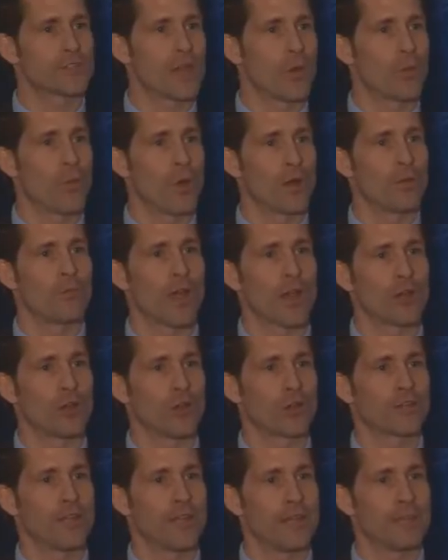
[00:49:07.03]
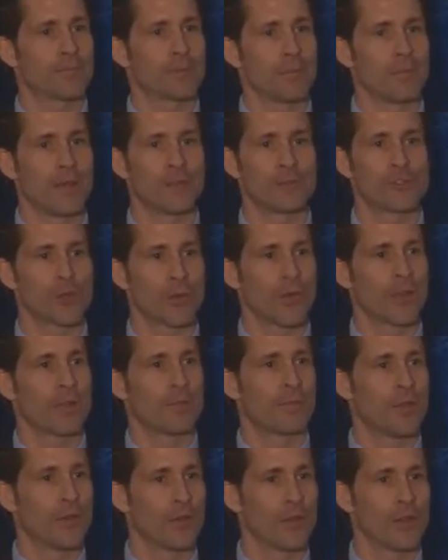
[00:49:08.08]
that one might look to implement during a
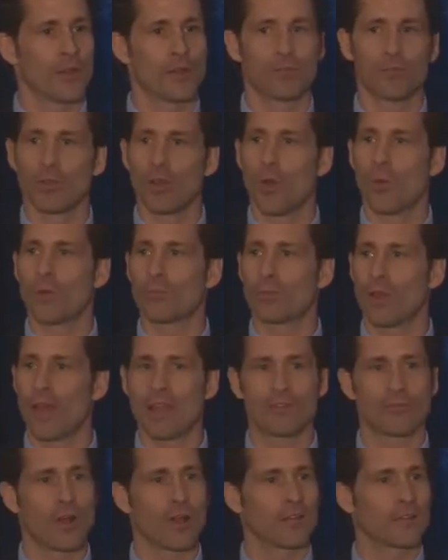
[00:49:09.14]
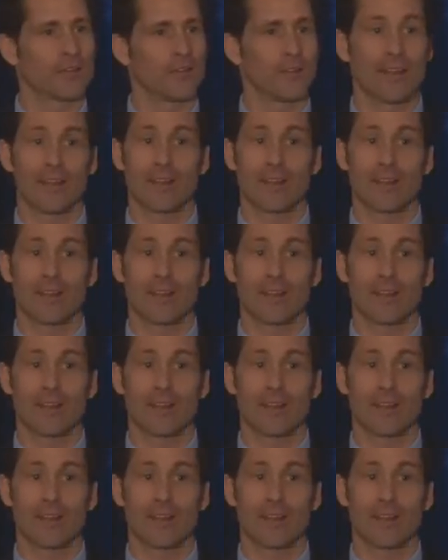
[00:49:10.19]
period of low implied volatility?